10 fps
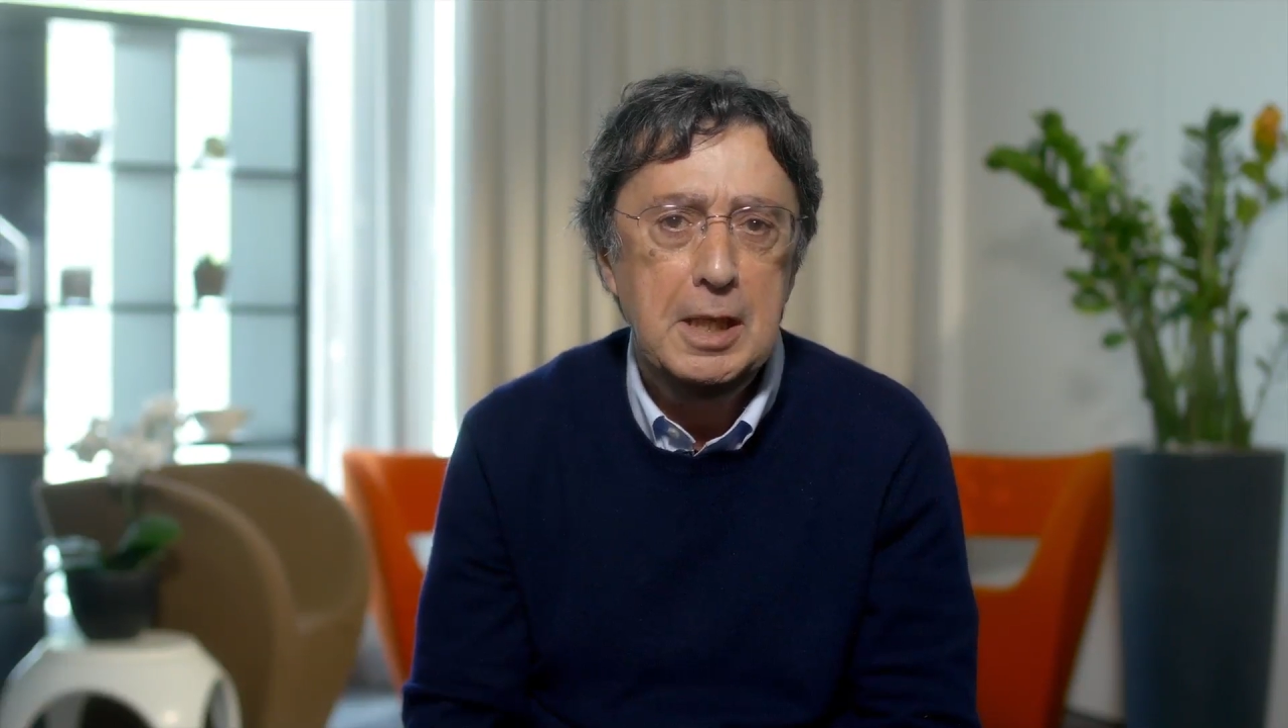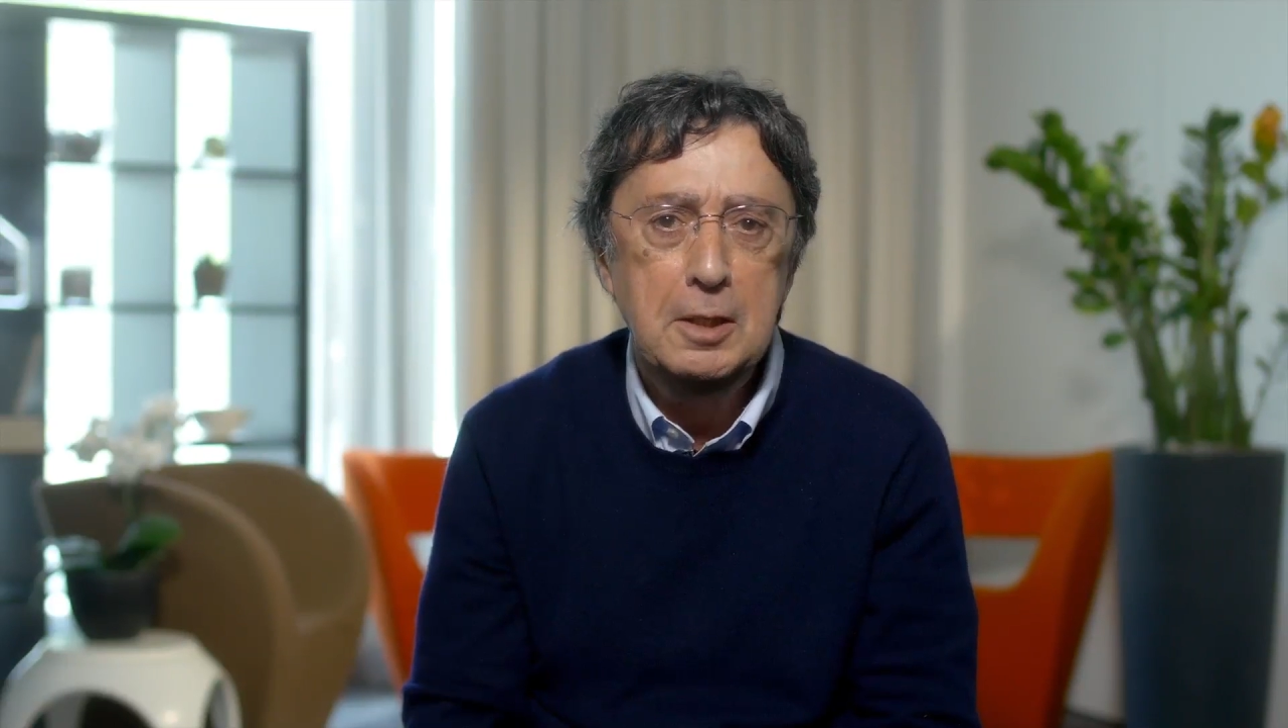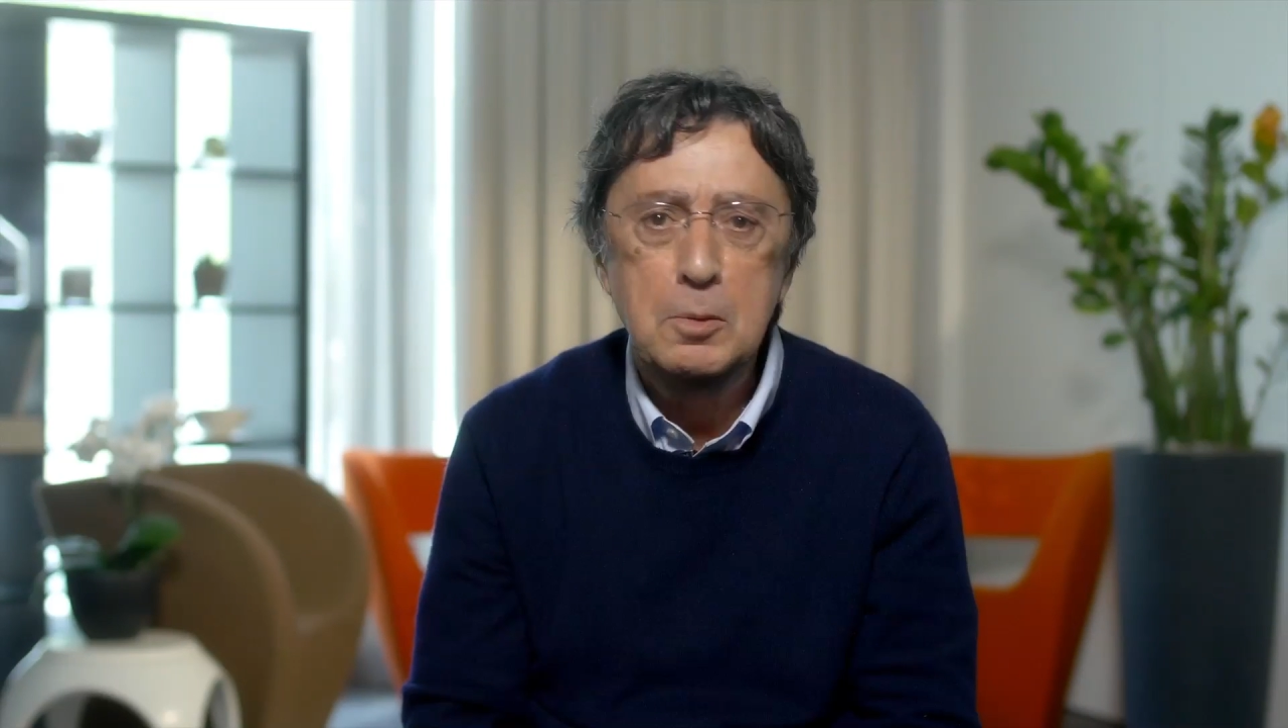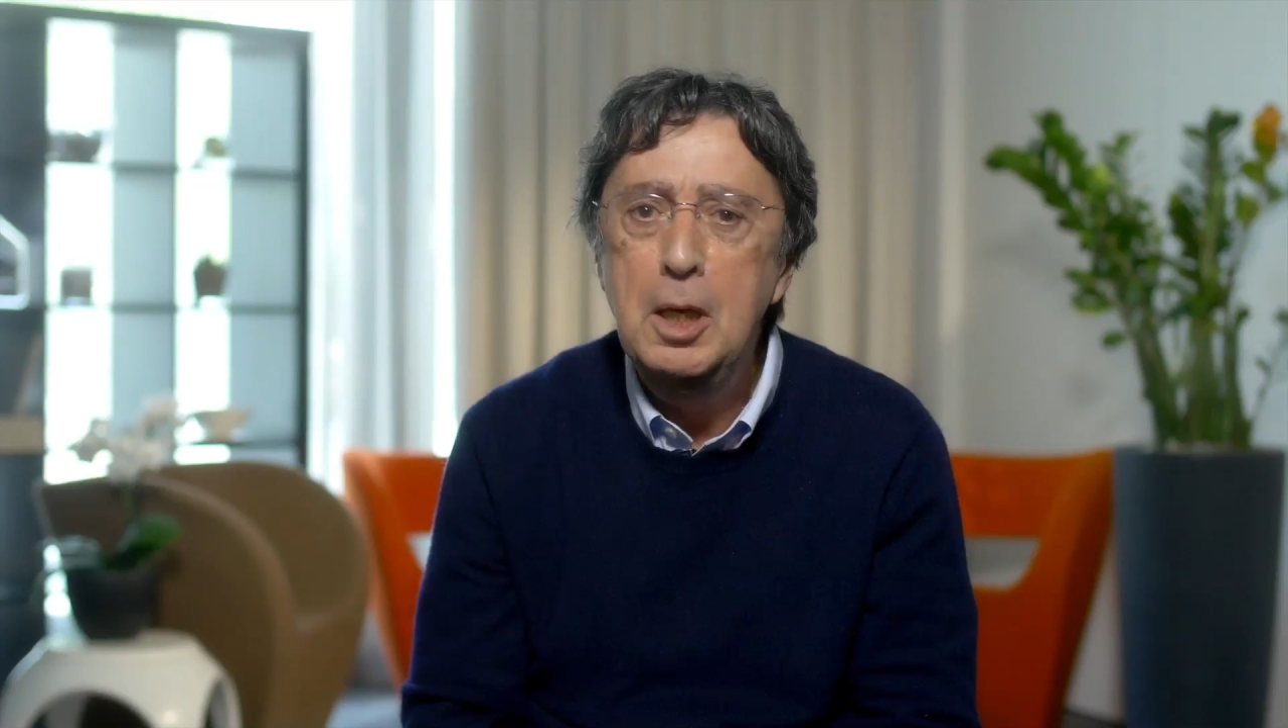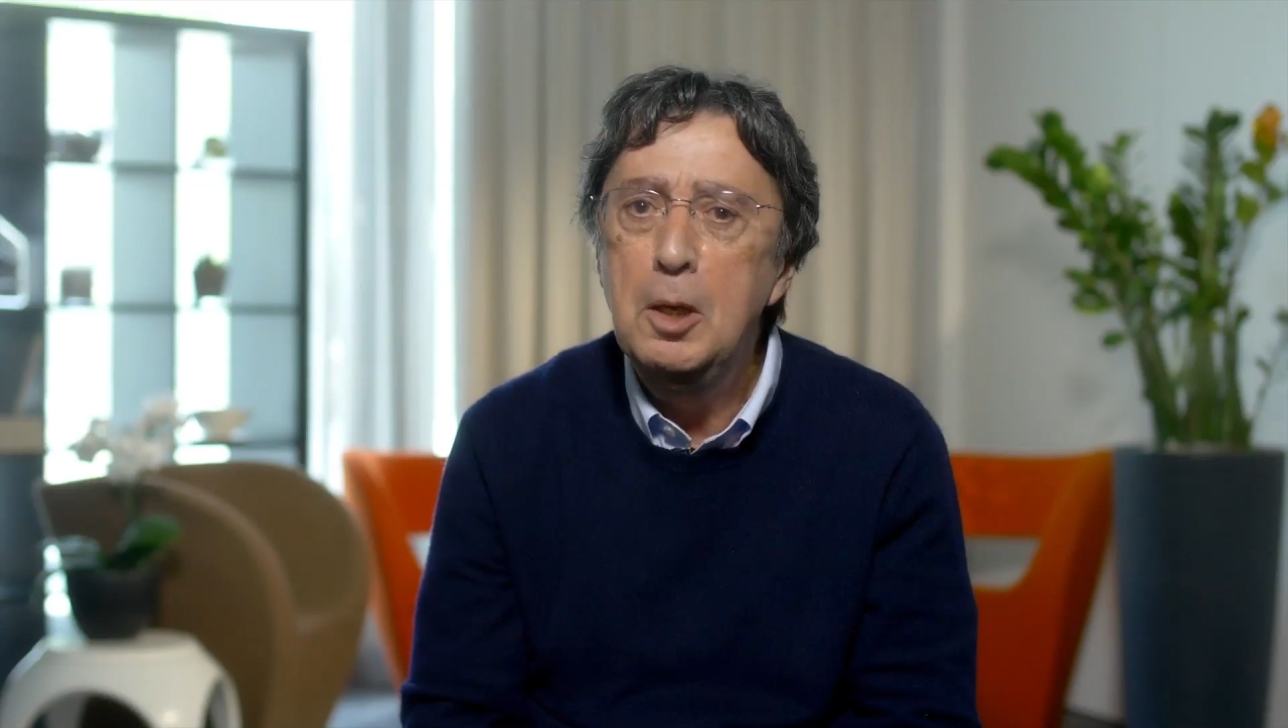that